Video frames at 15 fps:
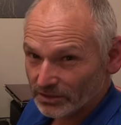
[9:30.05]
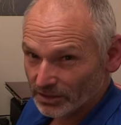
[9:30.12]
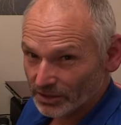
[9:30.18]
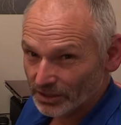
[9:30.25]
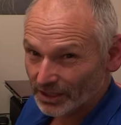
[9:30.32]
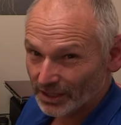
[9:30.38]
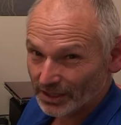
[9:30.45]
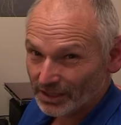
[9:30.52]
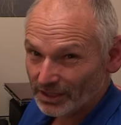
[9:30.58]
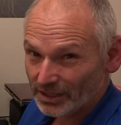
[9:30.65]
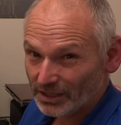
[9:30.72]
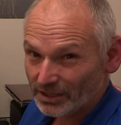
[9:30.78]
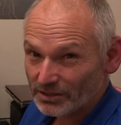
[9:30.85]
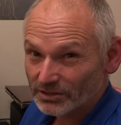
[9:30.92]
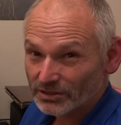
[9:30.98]

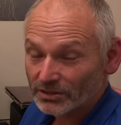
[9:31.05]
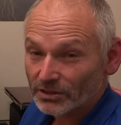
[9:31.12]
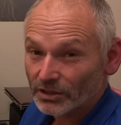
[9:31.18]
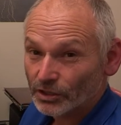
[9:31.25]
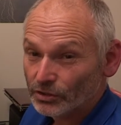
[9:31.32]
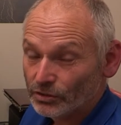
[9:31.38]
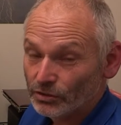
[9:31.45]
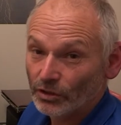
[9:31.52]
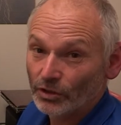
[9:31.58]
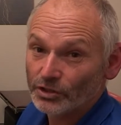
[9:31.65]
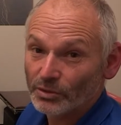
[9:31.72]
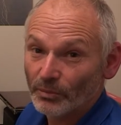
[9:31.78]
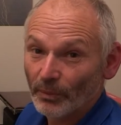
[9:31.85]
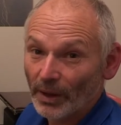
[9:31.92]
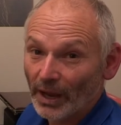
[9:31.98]
Need a huge
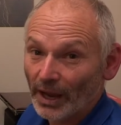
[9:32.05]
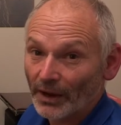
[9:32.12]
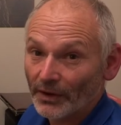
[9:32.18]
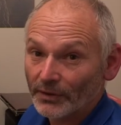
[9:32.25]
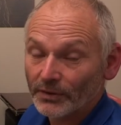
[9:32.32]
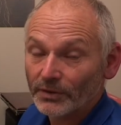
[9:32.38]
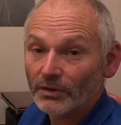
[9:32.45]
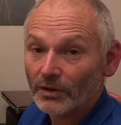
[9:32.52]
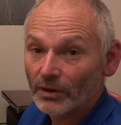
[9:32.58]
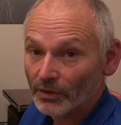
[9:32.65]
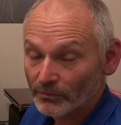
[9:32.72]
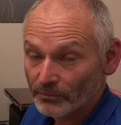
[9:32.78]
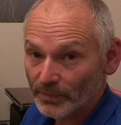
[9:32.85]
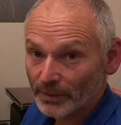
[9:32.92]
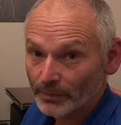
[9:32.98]
amount
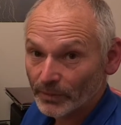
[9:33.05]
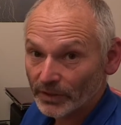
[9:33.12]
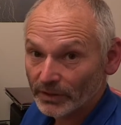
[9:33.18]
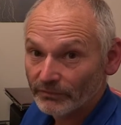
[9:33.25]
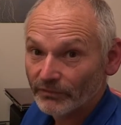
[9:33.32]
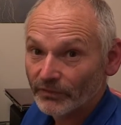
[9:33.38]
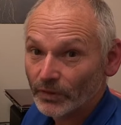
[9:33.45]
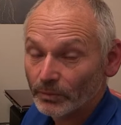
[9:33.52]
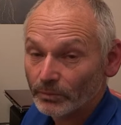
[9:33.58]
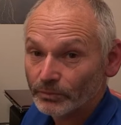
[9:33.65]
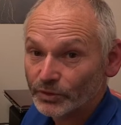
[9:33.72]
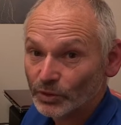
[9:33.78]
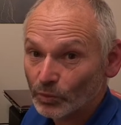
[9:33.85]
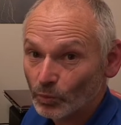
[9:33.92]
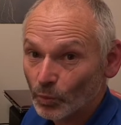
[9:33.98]
of memory
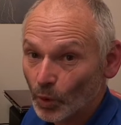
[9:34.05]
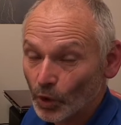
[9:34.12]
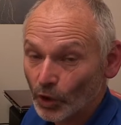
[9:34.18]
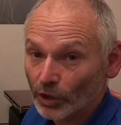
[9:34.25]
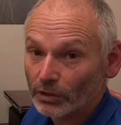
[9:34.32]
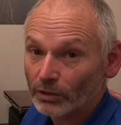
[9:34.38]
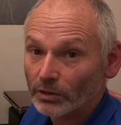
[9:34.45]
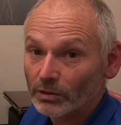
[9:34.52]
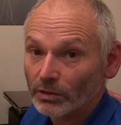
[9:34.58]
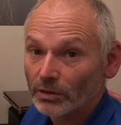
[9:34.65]
to work